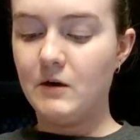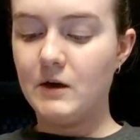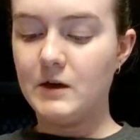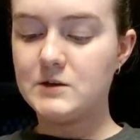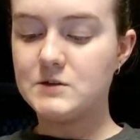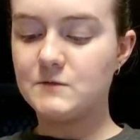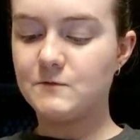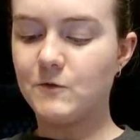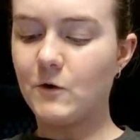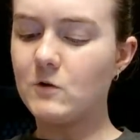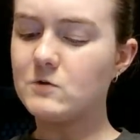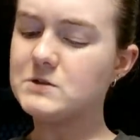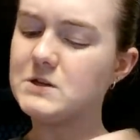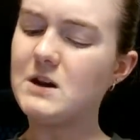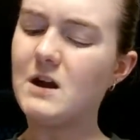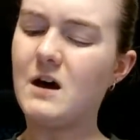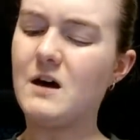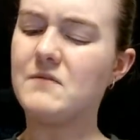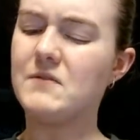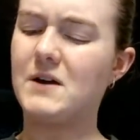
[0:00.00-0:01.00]
Is frozen
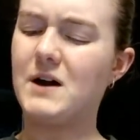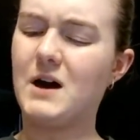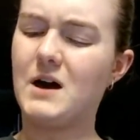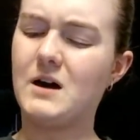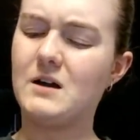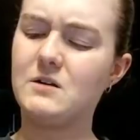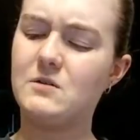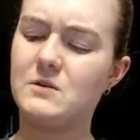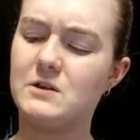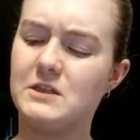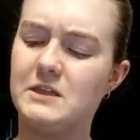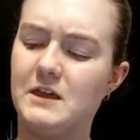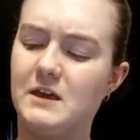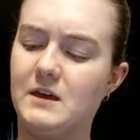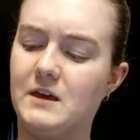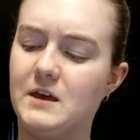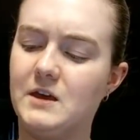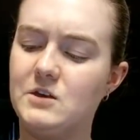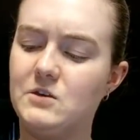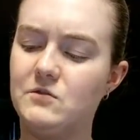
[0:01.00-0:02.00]
avocado a
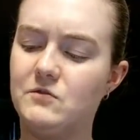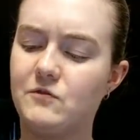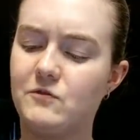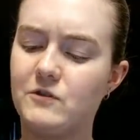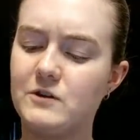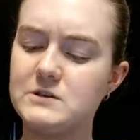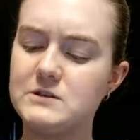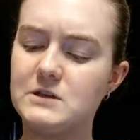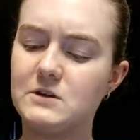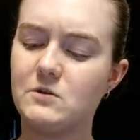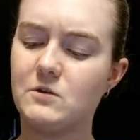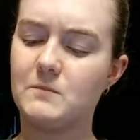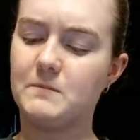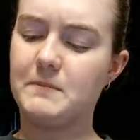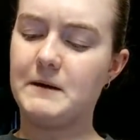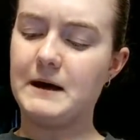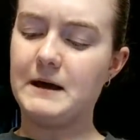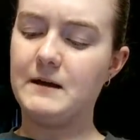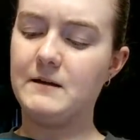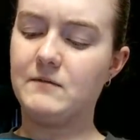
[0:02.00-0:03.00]
thing? Can you freeze it or
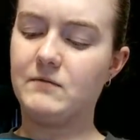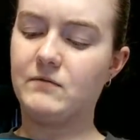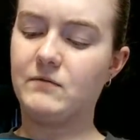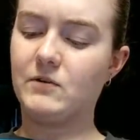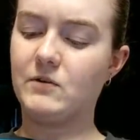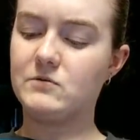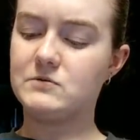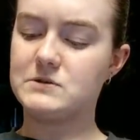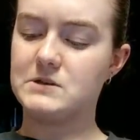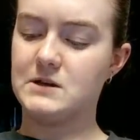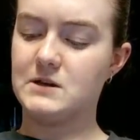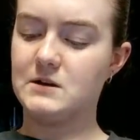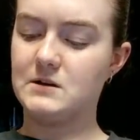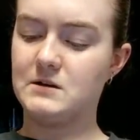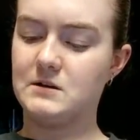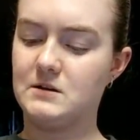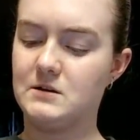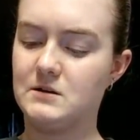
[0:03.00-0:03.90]
buy it frozen?